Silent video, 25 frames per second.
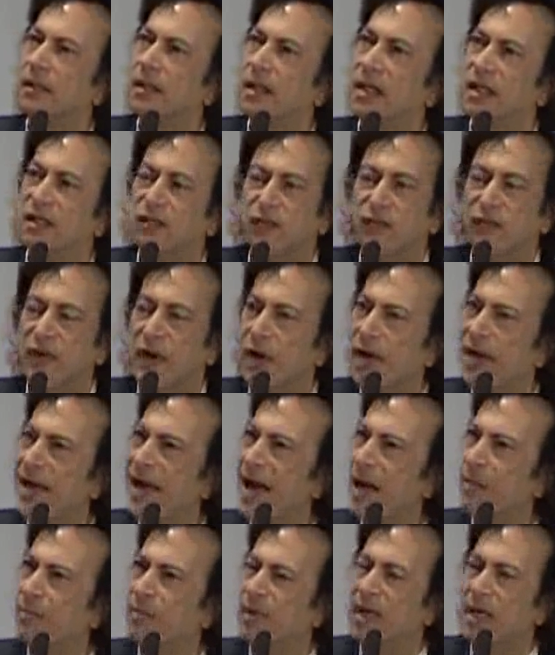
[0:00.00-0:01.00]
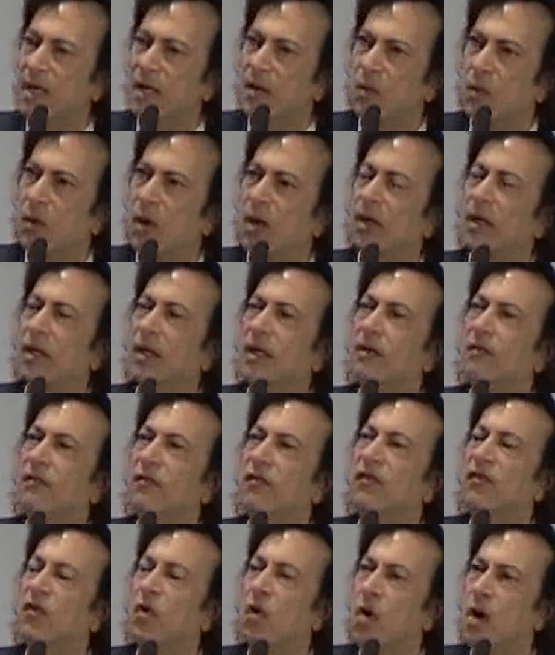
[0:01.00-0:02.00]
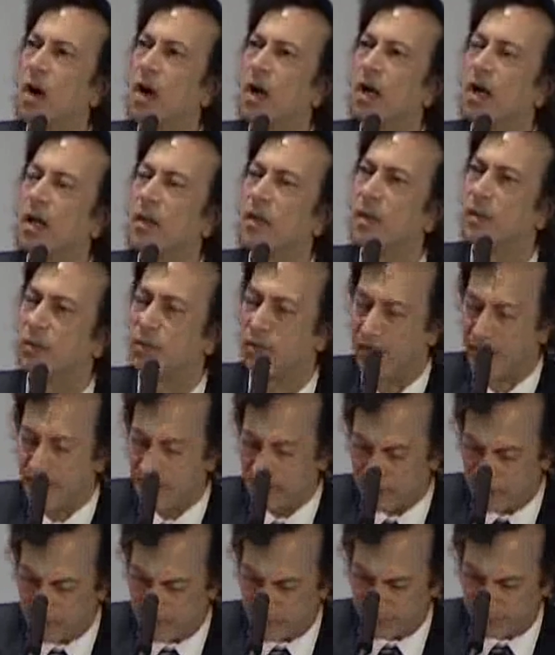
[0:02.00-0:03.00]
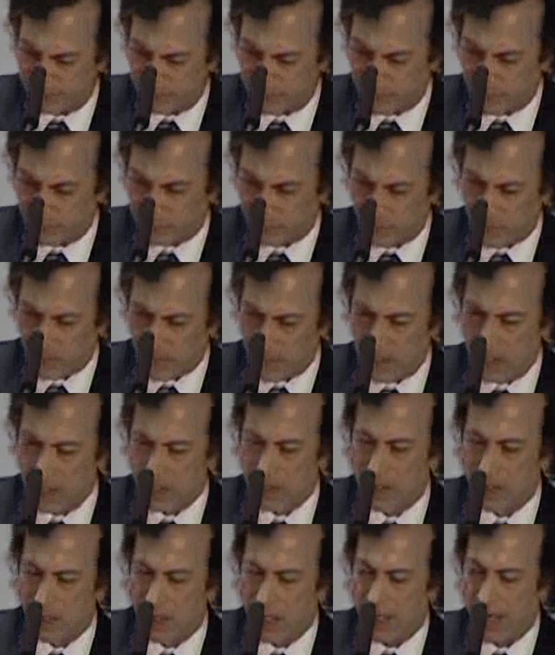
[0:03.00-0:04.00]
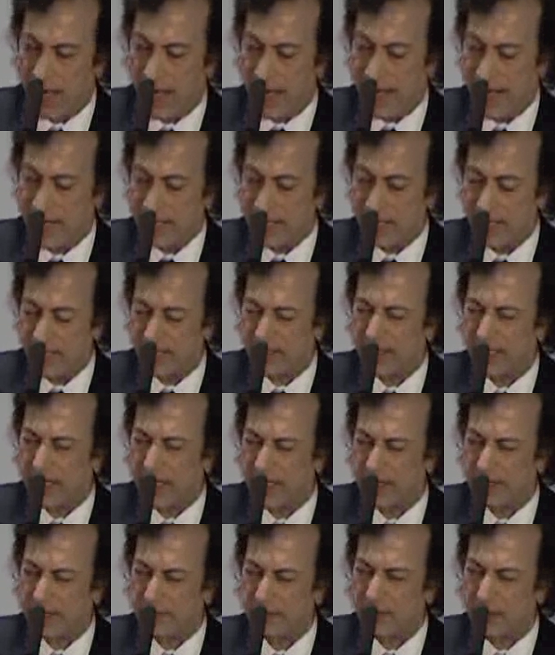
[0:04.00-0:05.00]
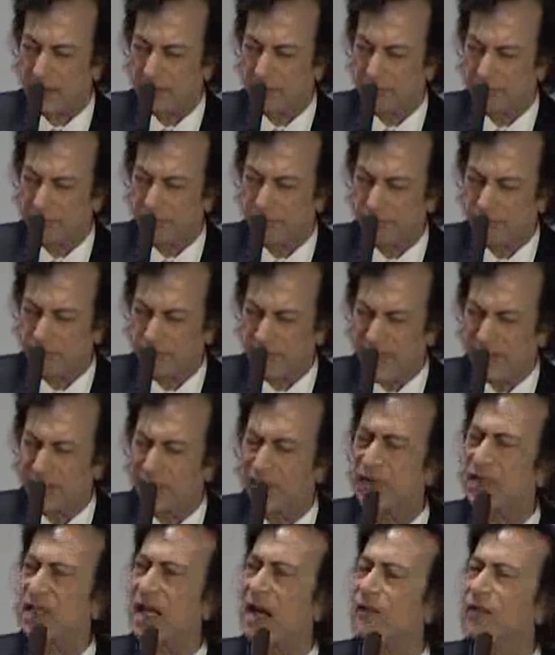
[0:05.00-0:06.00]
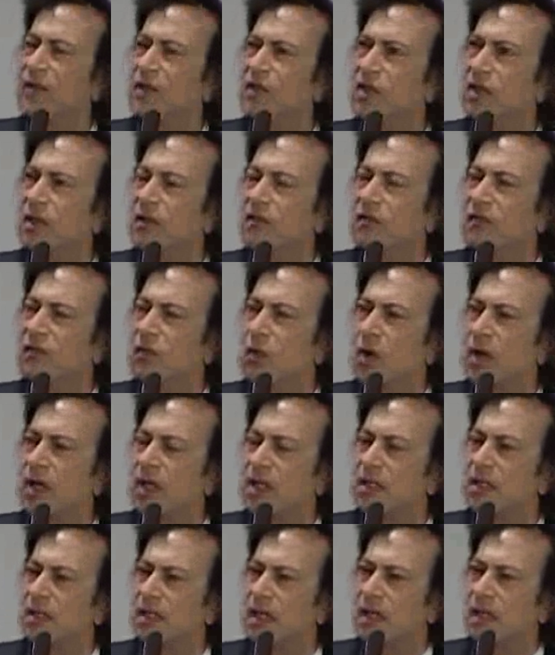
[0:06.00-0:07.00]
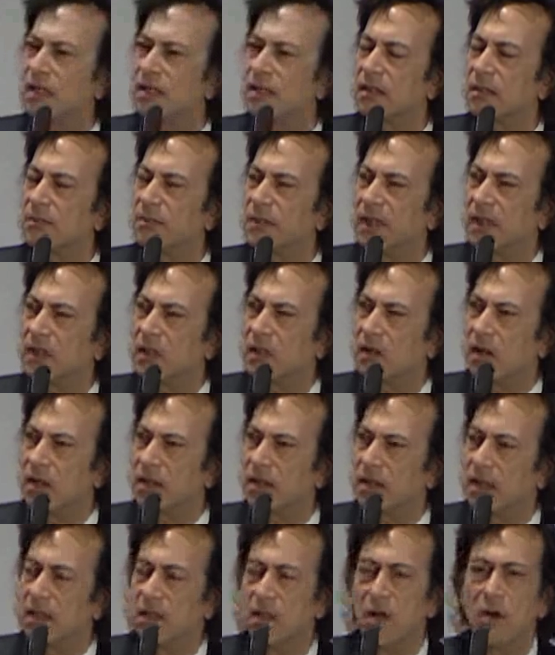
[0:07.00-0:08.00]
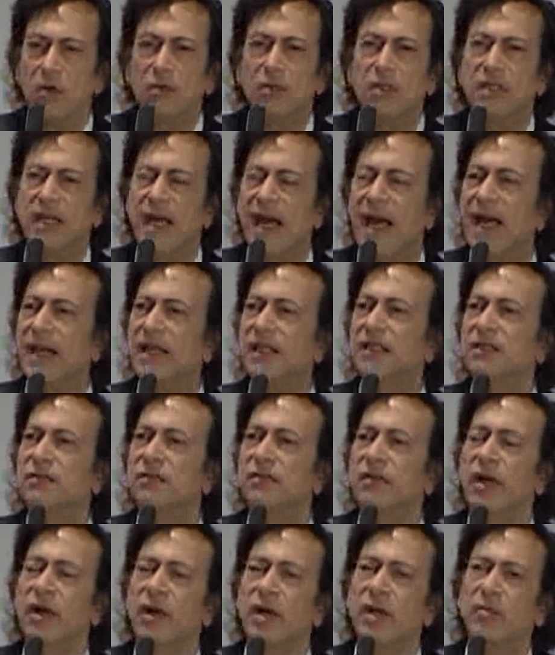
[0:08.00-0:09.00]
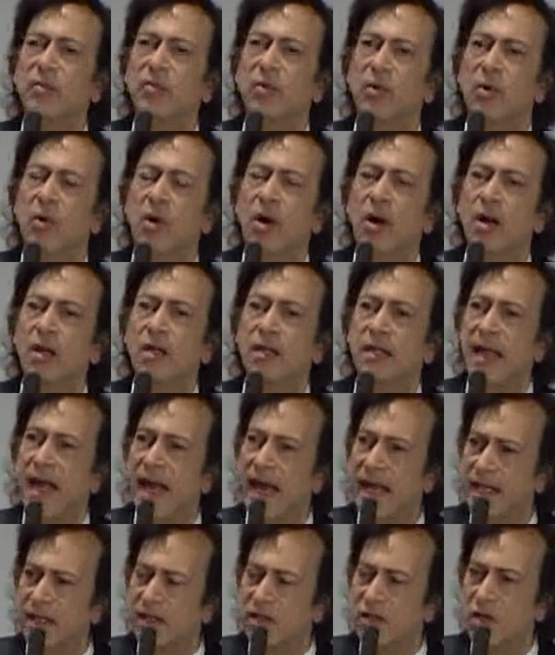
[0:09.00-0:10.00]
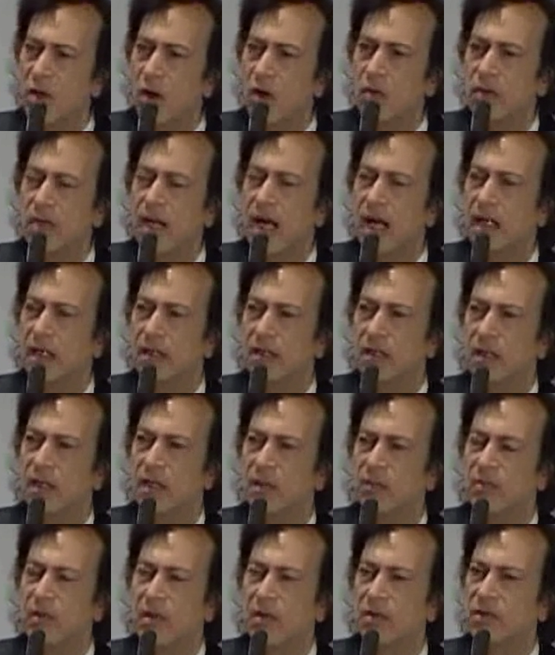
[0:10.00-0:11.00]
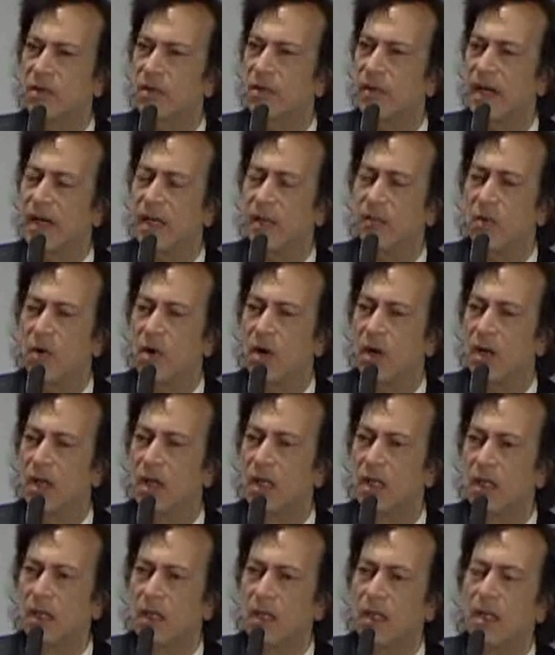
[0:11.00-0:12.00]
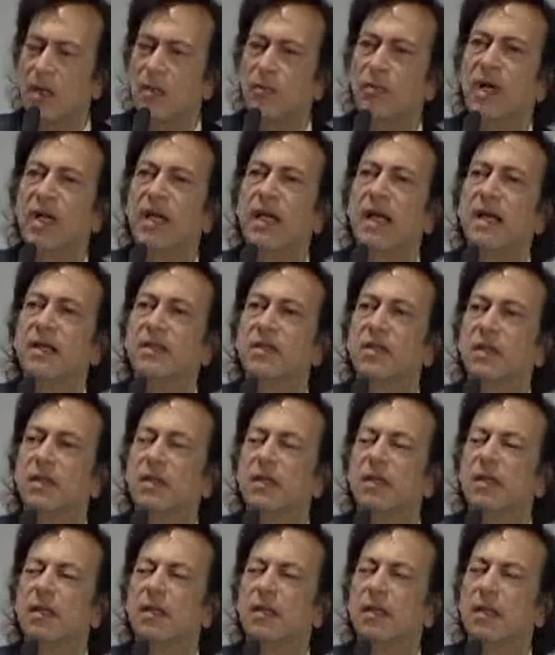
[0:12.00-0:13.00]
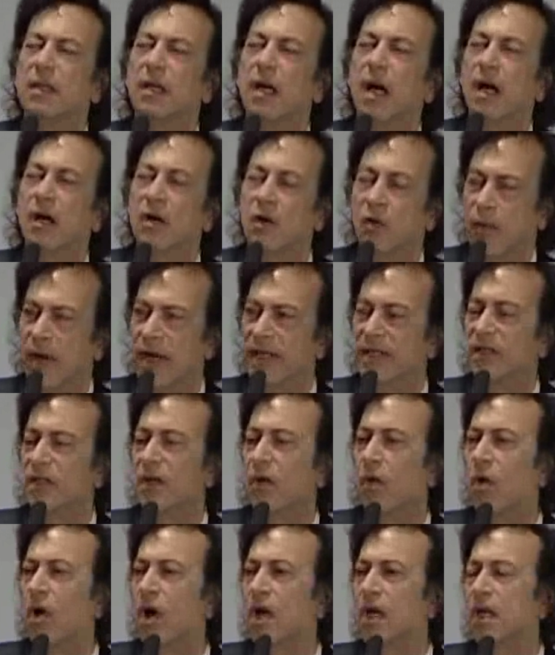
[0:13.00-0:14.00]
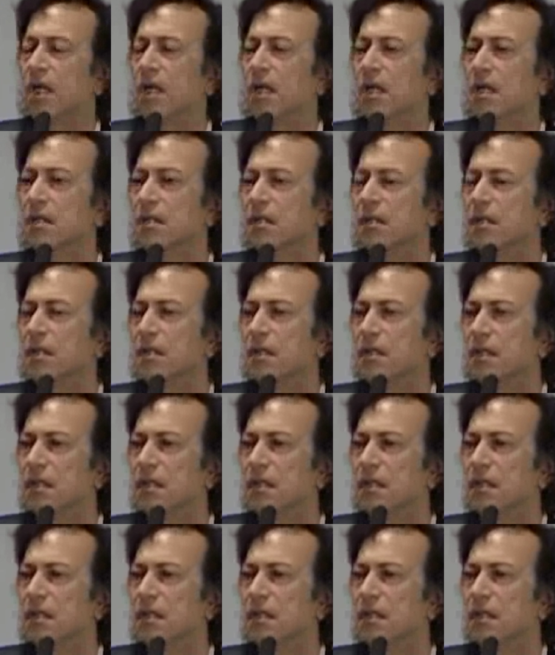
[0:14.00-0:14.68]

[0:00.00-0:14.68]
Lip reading: is very happy working for the prince. And he says in 1746, because he knows Dad is very poor, and Dad is known not as a composer anymore, but as a great organist.